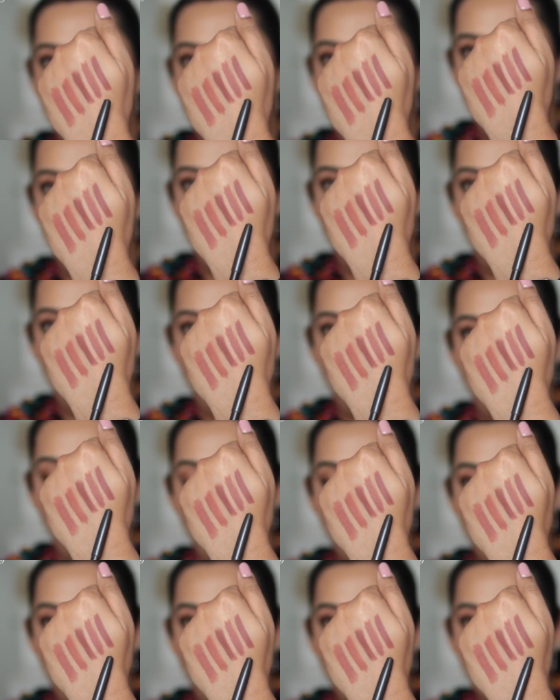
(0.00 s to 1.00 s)
followed
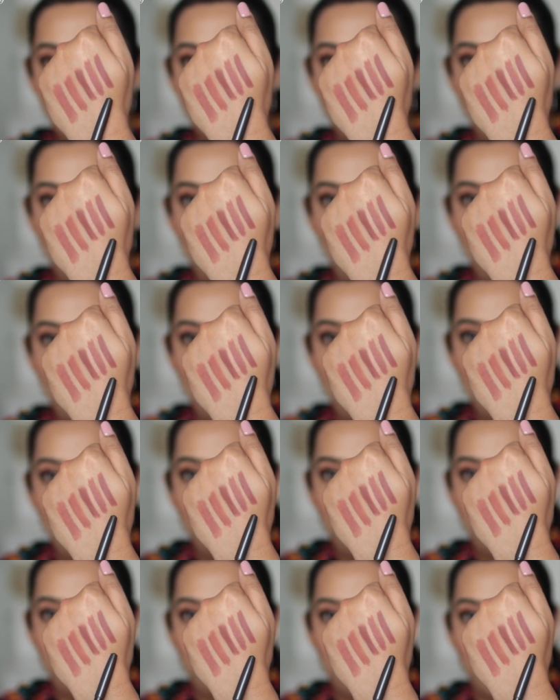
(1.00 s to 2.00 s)
by Foxy
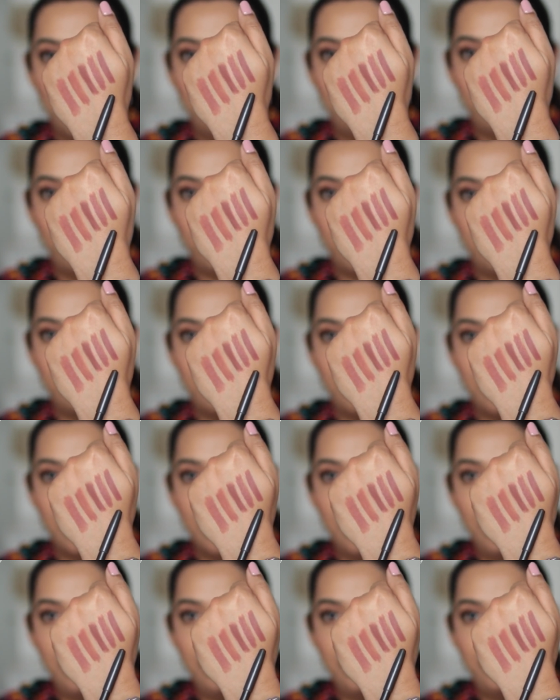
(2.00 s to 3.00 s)
by Beauty
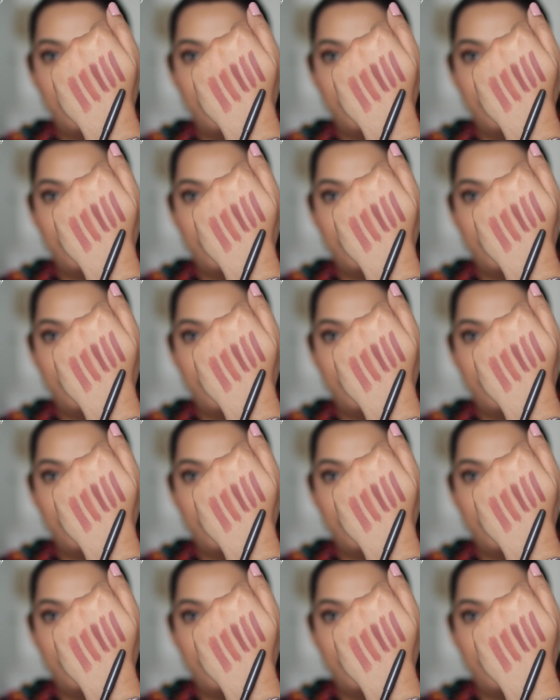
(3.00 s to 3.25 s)
Pie.